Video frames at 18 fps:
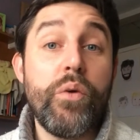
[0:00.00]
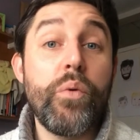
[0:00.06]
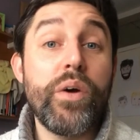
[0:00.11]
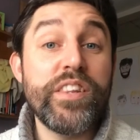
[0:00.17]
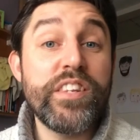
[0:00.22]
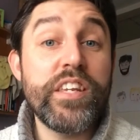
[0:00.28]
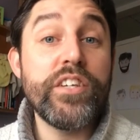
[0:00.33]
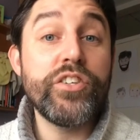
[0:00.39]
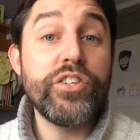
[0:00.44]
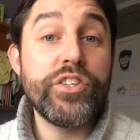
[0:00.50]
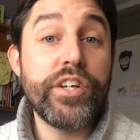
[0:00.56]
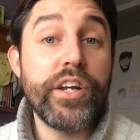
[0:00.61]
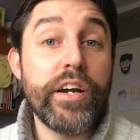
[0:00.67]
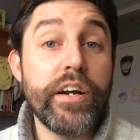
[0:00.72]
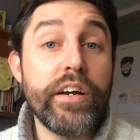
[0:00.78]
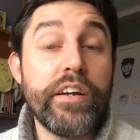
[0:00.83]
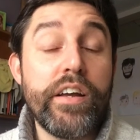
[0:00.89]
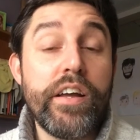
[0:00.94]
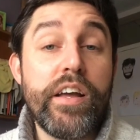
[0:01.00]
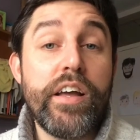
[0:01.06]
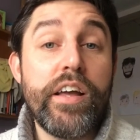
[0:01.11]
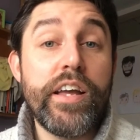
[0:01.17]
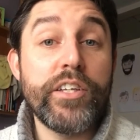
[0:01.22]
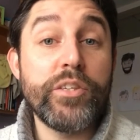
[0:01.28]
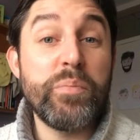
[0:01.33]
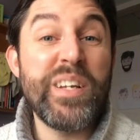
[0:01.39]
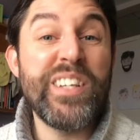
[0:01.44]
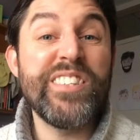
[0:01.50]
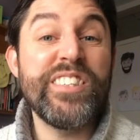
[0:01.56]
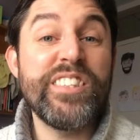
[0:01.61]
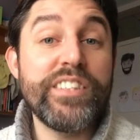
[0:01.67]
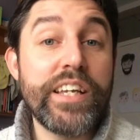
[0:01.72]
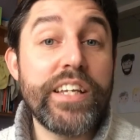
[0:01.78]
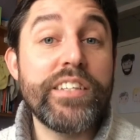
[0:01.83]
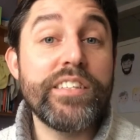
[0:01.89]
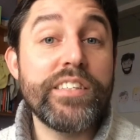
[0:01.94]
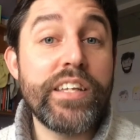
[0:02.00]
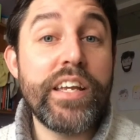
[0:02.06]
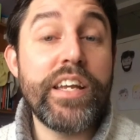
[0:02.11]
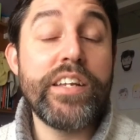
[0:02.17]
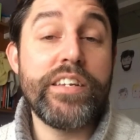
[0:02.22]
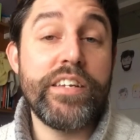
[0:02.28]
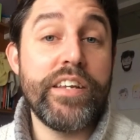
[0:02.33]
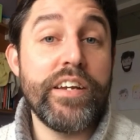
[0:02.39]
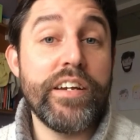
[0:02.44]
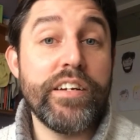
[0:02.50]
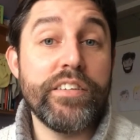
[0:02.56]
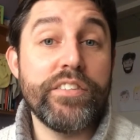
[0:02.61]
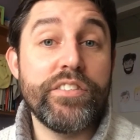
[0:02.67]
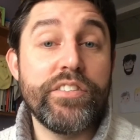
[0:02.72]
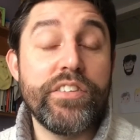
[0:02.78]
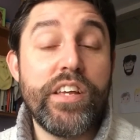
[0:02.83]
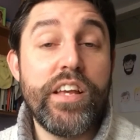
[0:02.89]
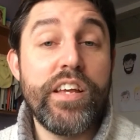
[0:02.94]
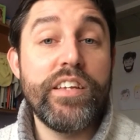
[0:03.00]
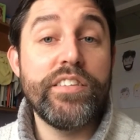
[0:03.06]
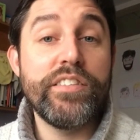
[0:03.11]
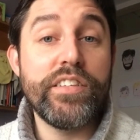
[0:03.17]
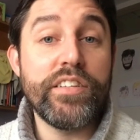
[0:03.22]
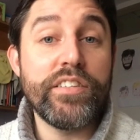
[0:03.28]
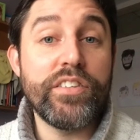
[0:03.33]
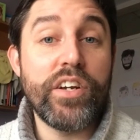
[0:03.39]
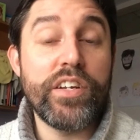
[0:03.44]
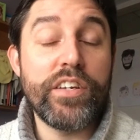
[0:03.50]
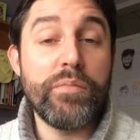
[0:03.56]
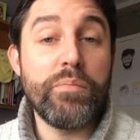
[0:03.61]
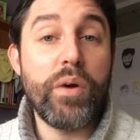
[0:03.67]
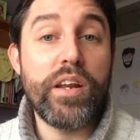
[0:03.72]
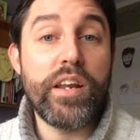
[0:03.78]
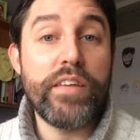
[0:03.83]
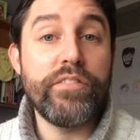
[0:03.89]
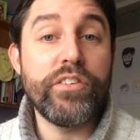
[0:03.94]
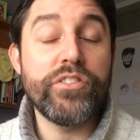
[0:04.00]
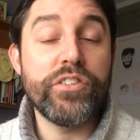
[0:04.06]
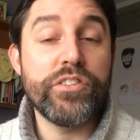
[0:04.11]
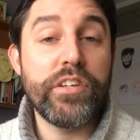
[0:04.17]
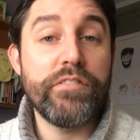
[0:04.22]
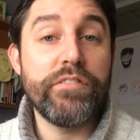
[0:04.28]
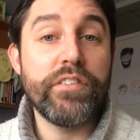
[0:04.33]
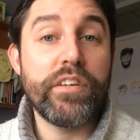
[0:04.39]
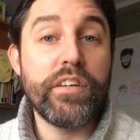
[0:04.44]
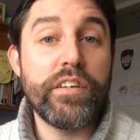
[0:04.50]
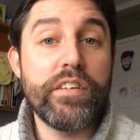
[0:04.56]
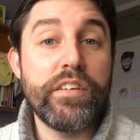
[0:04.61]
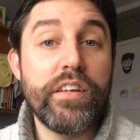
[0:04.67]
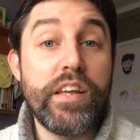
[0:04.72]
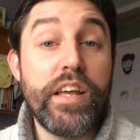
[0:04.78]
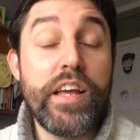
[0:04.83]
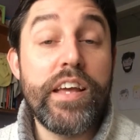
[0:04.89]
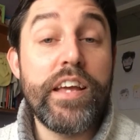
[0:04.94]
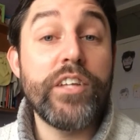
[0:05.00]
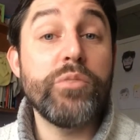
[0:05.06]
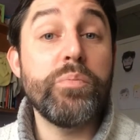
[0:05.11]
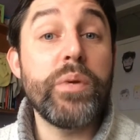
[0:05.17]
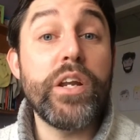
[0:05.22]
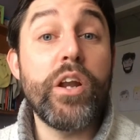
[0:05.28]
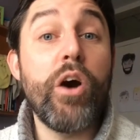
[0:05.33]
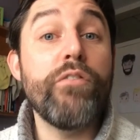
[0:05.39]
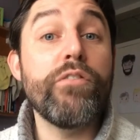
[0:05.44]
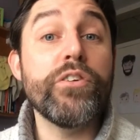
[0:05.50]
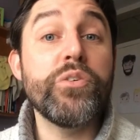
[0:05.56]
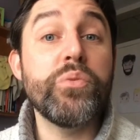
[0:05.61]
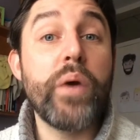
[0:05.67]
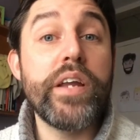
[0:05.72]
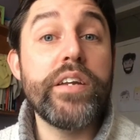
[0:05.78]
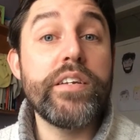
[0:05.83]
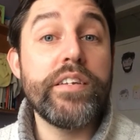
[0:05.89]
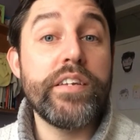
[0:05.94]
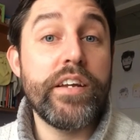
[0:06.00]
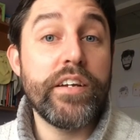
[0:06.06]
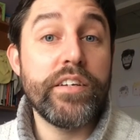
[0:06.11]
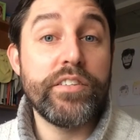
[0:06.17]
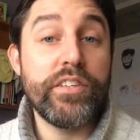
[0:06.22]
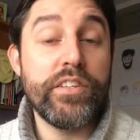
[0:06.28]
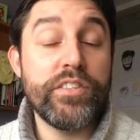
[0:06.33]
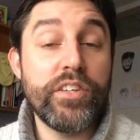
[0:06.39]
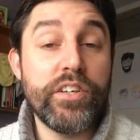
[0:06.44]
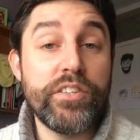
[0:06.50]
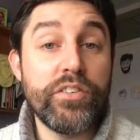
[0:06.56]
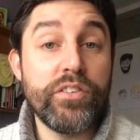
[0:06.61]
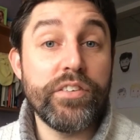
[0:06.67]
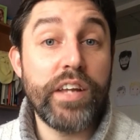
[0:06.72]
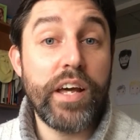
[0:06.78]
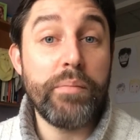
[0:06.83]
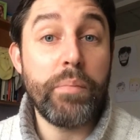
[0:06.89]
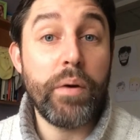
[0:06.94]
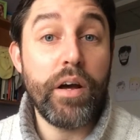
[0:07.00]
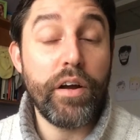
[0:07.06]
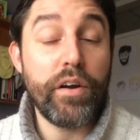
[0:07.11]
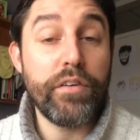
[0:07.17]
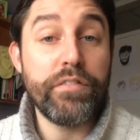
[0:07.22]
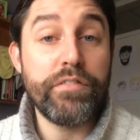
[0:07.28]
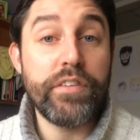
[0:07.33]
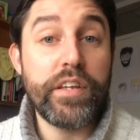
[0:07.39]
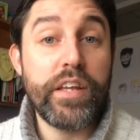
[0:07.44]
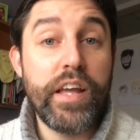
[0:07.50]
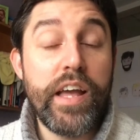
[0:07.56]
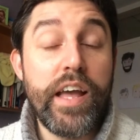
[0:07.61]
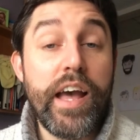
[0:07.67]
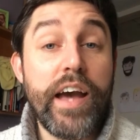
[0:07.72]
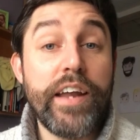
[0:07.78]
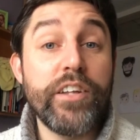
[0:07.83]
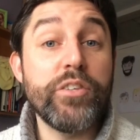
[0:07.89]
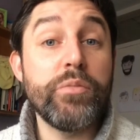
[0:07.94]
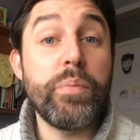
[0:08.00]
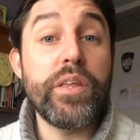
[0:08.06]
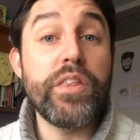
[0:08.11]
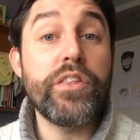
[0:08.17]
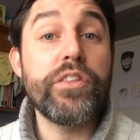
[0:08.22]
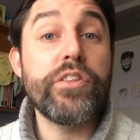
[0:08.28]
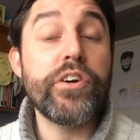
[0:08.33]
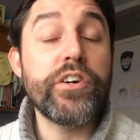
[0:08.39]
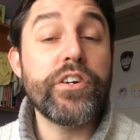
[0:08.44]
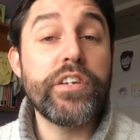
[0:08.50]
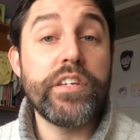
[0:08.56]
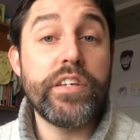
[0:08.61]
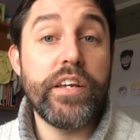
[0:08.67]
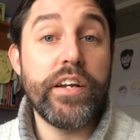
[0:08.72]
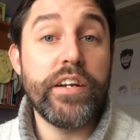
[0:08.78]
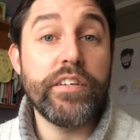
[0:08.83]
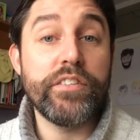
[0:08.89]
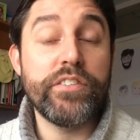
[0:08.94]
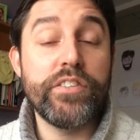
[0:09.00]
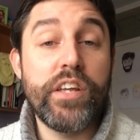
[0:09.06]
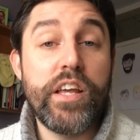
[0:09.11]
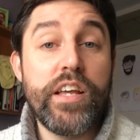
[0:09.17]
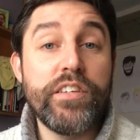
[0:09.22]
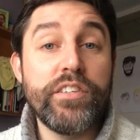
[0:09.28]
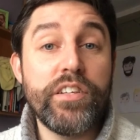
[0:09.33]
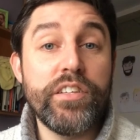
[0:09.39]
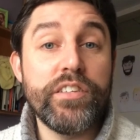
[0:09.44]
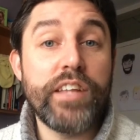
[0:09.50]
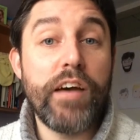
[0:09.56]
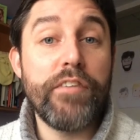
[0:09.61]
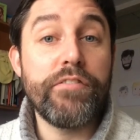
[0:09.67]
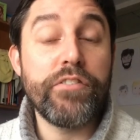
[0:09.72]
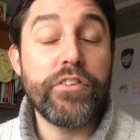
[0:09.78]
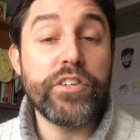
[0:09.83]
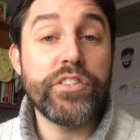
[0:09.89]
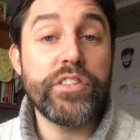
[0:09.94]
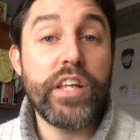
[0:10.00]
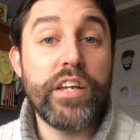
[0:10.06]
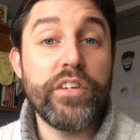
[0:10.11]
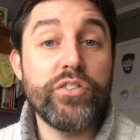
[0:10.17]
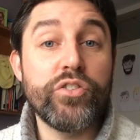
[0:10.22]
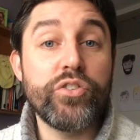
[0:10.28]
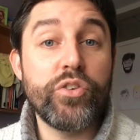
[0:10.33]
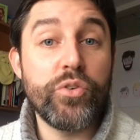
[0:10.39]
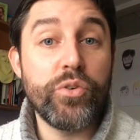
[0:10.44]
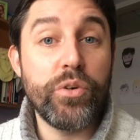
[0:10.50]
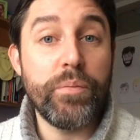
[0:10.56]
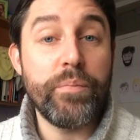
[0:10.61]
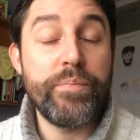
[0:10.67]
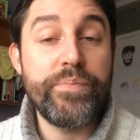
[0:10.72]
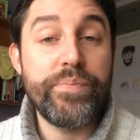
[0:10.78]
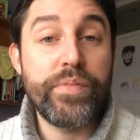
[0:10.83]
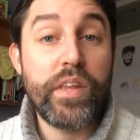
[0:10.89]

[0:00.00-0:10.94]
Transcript: Well, this year, it's been 16 years since I did my leaving certificate. It's been over 20 years since I'd done that biography, and it's been 30 years since that first day of school.